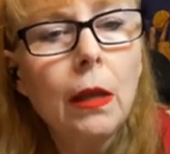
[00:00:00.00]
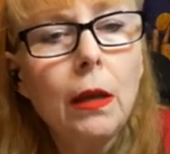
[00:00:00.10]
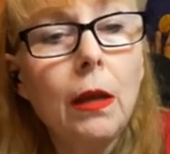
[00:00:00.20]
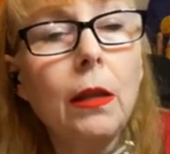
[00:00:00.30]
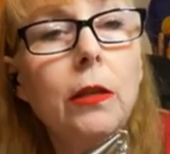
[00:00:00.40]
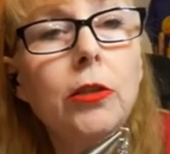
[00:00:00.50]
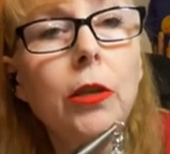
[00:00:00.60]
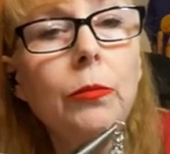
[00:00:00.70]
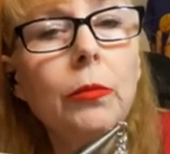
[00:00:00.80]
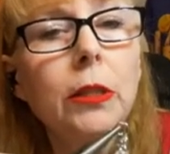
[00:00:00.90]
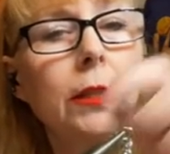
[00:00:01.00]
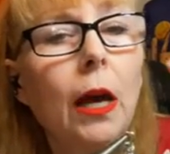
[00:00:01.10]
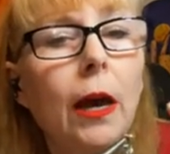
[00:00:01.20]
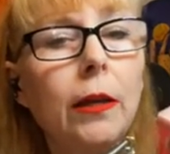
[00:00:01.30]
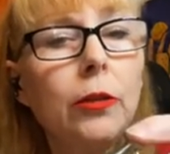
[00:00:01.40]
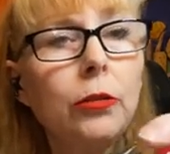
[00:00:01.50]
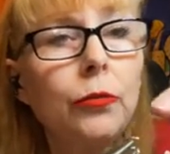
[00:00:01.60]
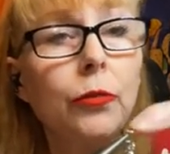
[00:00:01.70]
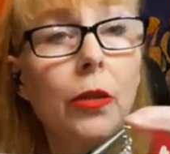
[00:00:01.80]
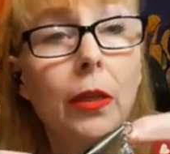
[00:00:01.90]
And the jump rings I use
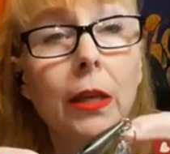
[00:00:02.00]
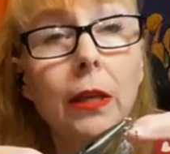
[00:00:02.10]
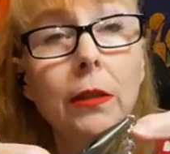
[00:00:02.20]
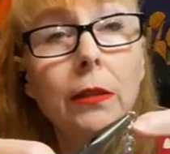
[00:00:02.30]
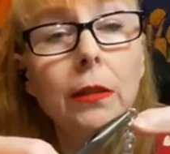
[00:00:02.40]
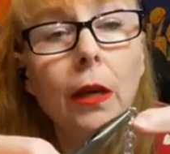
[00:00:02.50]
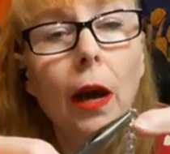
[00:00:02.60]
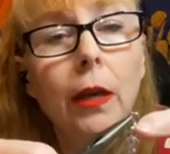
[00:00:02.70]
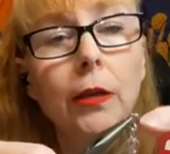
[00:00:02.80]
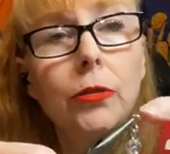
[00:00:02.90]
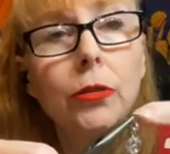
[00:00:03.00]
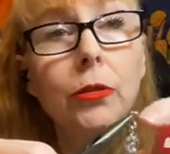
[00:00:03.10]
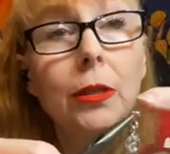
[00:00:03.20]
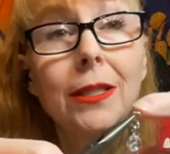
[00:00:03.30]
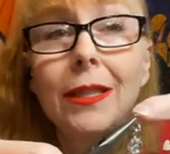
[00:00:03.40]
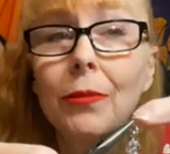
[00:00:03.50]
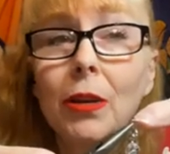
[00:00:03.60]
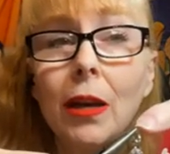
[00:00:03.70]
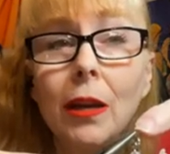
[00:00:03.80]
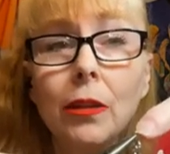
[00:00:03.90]
for these, I use the same
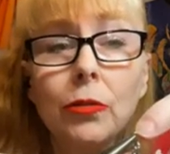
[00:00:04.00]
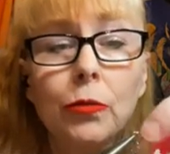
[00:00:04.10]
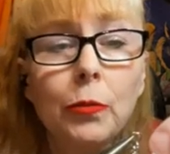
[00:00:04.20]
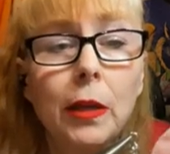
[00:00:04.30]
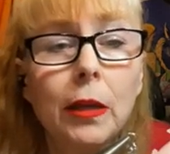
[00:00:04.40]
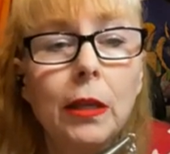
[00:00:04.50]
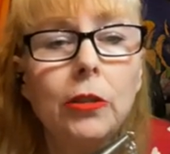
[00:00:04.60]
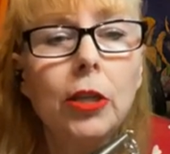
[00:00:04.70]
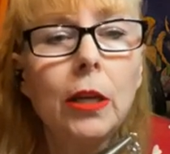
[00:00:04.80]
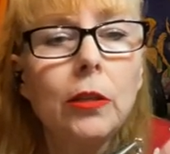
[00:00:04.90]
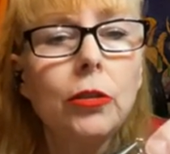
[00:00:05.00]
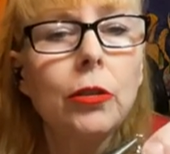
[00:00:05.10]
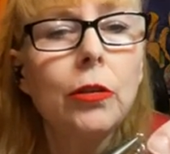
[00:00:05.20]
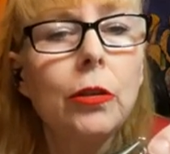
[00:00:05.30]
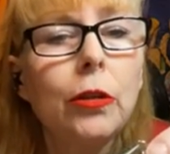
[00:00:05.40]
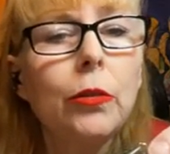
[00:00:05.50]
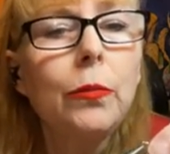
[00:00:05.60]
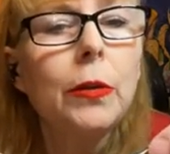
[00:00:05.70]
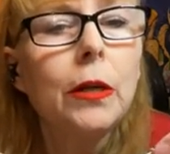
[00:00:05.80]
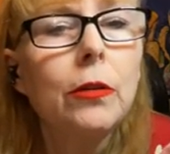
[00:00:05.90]
kind I use for my keychain. So they're a little
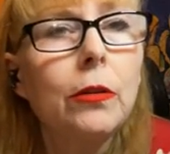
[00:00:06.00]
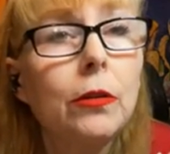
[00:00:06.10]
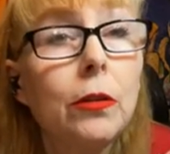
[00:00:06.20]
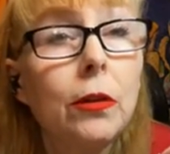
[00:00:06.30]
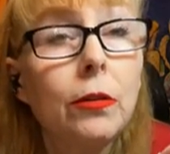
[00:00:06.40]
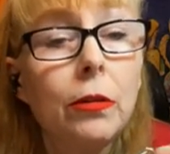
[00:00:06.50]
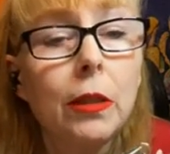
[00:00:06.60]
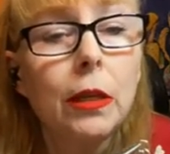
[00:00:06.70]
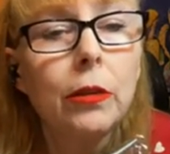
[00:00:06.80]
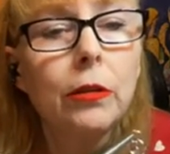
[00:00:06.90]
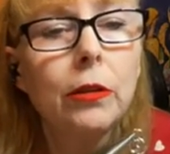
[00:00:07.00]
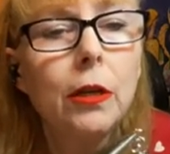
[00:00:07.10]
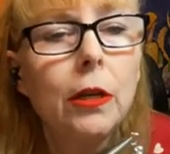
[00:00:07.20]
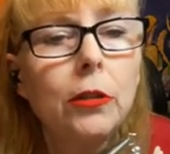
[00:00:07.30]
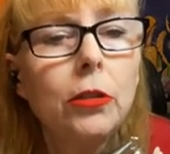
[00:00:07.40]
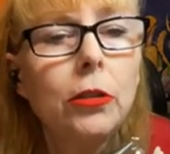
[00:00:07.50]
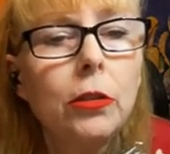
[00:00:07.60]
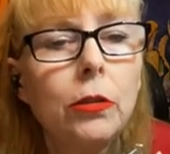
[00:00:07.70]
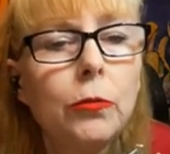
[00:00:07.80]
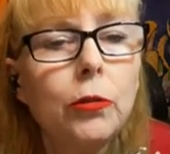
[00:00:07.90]
bigger and they're a little thicker, just so
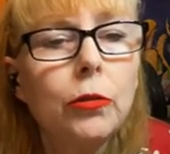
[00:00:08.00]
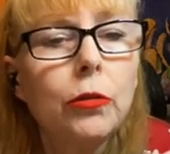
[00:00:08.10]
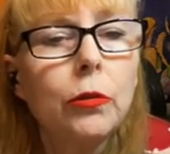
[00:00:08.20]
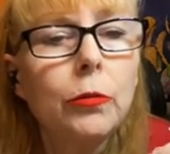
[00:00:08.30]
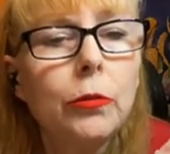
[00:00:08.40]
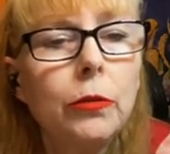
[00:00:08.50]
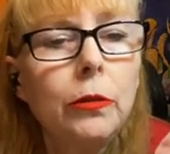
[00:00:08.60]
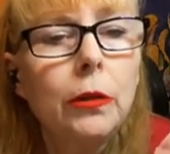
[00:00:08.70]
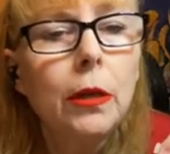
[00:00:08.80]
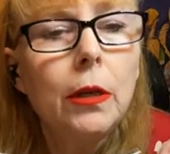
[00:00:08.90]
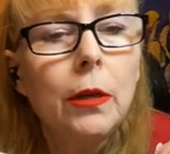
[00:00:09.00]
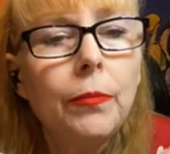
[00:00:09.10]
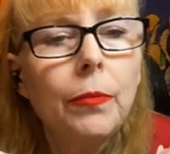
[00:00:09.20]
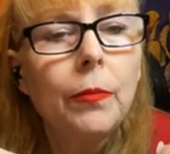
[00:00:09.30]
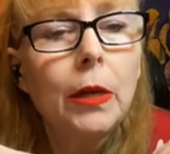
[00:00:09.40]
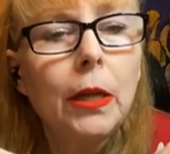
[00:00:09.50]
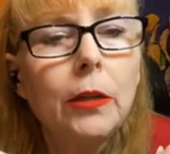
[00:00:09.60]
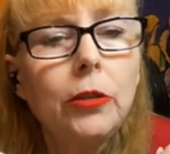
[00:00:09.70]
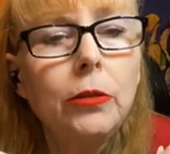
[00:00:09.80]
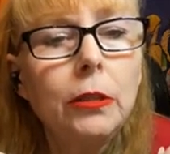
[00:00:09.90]
they're more durable. But
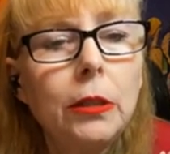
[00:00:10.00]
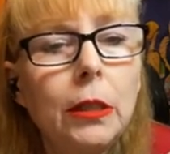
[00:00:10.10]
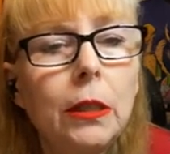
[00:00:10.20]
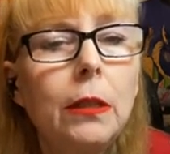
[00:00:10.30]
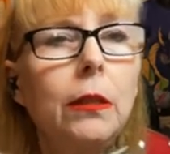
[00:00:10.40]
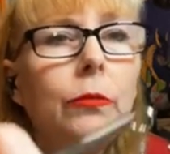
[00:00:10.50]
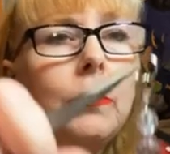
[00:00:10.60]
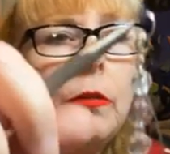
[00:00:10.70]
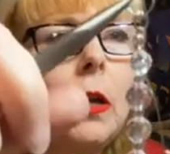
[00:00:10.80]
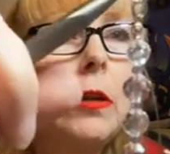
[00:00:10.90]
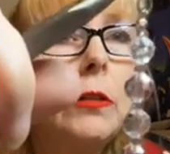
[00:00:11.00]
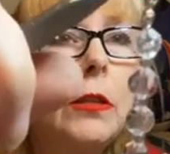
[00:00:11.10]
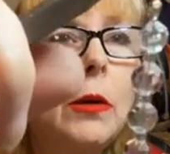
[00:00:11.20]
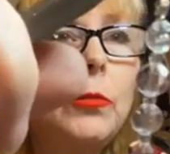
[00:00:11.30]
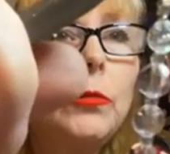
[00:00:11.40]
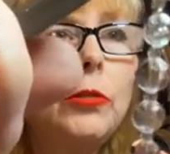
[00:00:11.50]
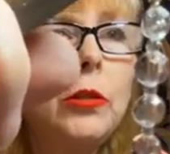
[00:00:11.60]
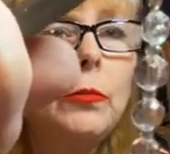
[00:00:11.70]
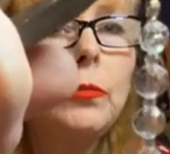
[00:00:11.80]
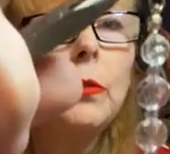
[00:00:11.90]
as you see, we've got our double
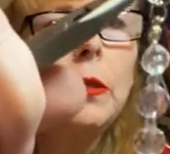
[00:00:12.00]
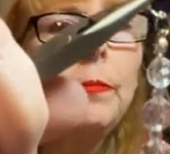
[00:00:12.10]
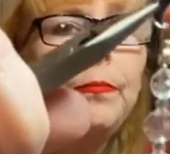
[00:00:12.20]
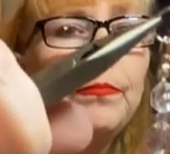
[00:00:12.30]
jump ring.